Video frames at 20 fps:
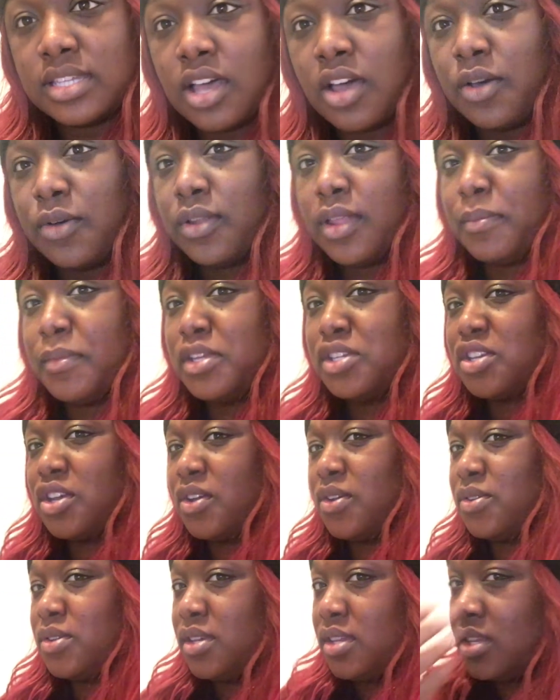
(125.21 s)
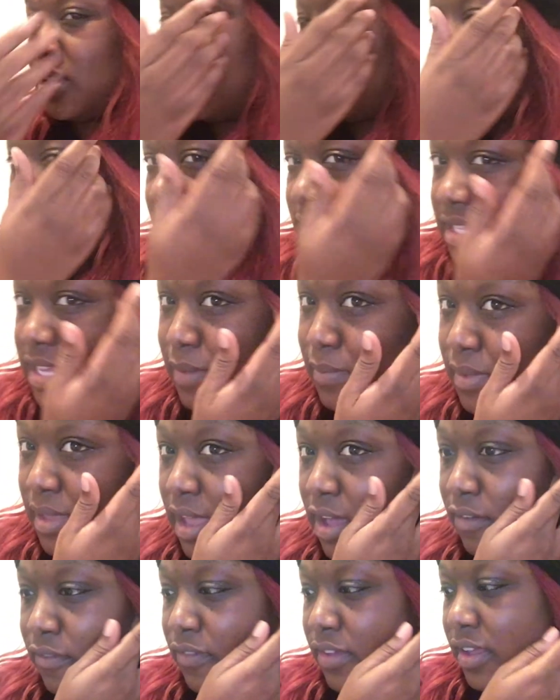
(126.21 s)
Oh, let me show you guys Seppy
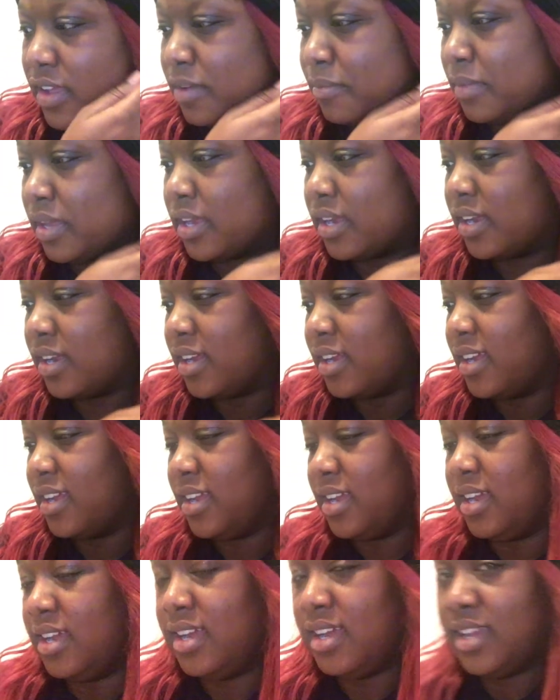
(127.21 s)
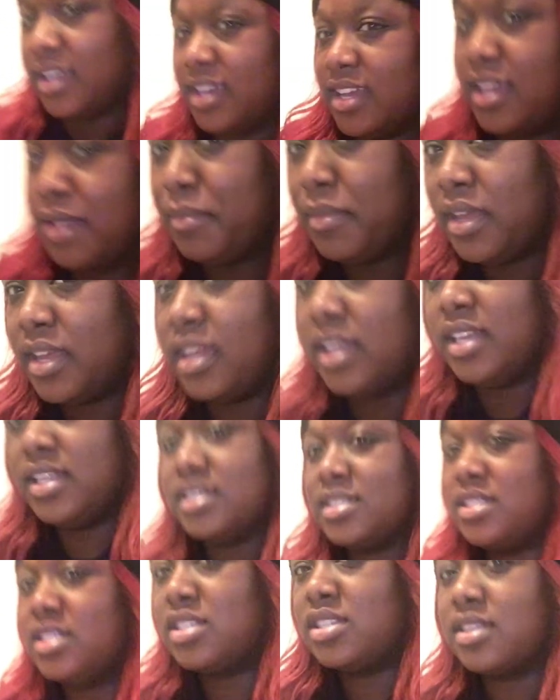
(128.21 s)
outfit. Come here. Come here.
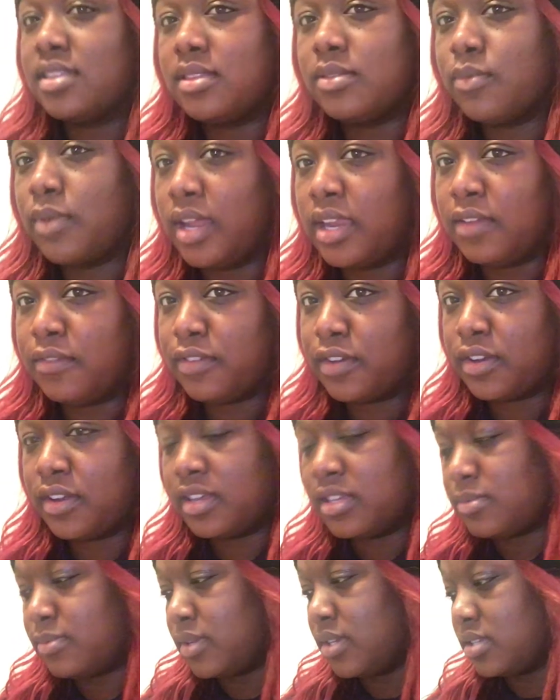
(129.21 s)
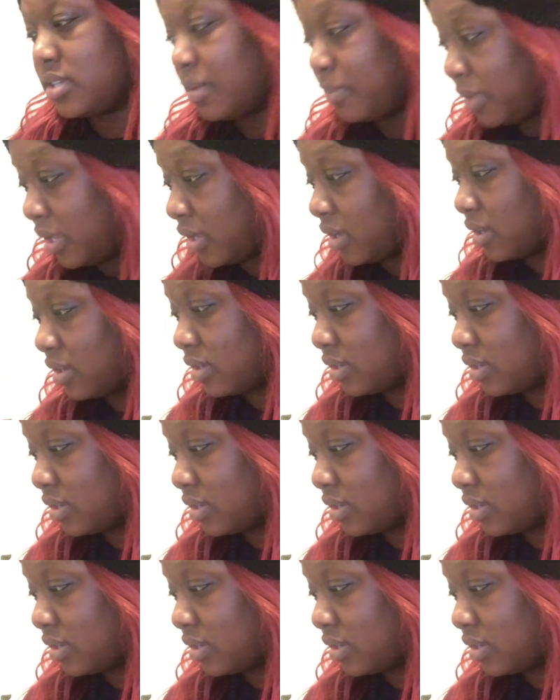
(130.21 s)
He's ready for Christmas. Come here.